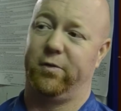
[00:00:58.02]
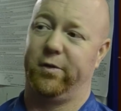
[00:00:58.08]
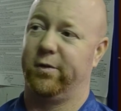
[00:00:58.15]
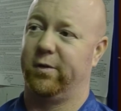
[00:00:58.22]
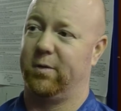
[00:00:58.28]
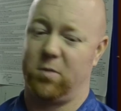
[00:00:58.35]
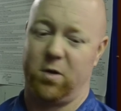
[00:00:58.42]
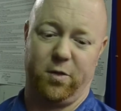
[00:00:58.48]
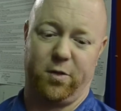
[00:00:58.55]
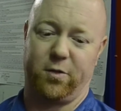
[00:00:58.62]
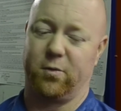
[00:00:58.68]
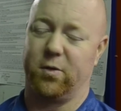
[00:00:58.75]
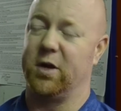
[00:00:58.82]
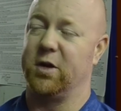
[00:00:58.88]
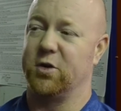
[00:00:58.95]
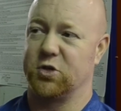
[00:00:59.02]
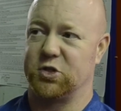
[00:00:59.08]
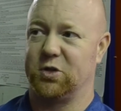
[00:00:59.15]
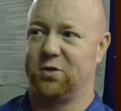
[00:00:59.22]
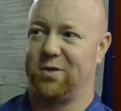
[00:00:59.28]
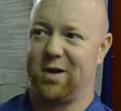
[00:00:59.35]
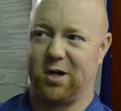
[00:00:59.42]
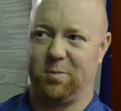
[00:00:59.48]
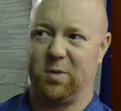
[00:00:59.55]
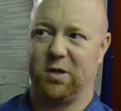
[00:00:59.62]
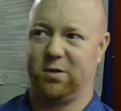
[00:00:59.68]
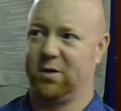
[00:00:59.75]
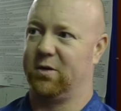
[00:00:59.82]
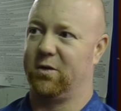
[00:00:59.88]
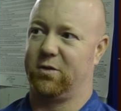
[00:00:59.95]
feel at month three, you're still not going to be
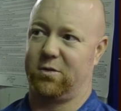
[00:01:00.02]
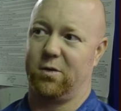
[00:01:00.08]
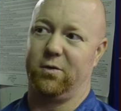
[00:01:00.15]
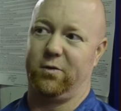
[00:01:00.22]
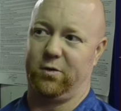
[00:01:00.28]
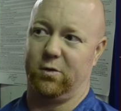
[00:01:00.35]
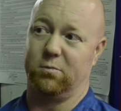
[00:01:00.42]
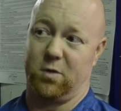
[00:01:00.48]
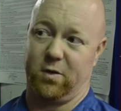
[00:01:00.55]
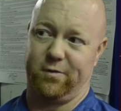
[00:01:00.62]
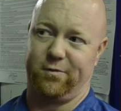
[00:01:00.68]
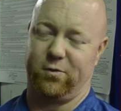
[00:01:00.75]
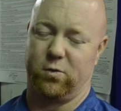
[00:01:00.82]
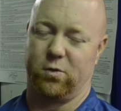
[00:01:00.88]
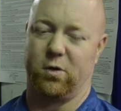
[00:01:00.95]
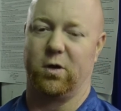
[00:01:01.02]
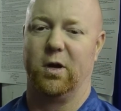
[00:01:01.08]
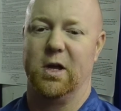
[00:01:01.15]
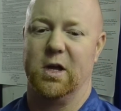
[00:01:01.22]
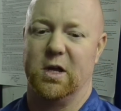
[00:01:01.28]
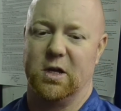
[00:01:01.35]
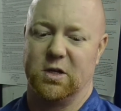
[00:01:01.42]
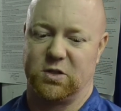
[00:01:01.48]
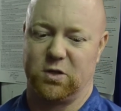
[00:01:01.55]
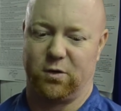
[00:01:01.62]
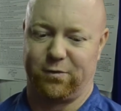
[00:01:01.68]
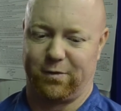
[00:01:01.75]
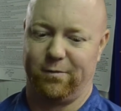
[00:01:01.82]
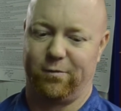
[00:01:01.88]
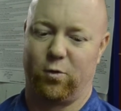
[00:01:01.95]
cleared to throw until month four. So
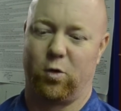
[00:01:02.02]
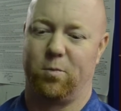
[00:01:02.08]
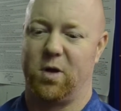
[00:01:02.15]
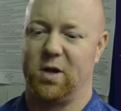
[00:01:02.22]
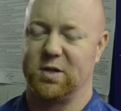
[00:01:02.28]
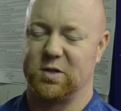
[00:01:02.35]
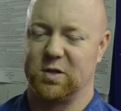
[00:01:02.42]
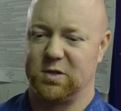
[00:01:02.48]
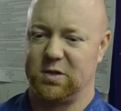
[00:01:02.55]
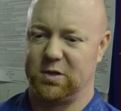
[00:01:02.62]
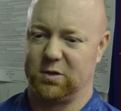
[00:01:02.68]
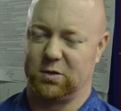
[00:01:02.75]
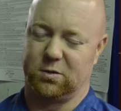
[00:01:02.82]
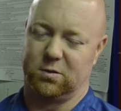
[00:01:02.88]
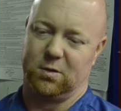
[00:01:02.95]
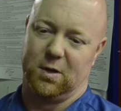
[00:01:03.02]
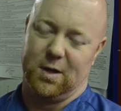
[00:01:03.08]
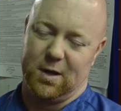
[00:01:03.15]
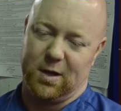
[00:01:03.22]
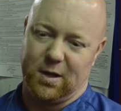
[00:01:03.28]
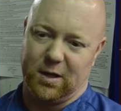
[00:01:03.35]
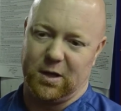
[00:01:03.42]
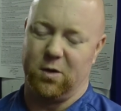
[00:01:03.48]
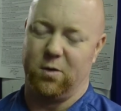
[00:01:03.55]
from 4 months until, you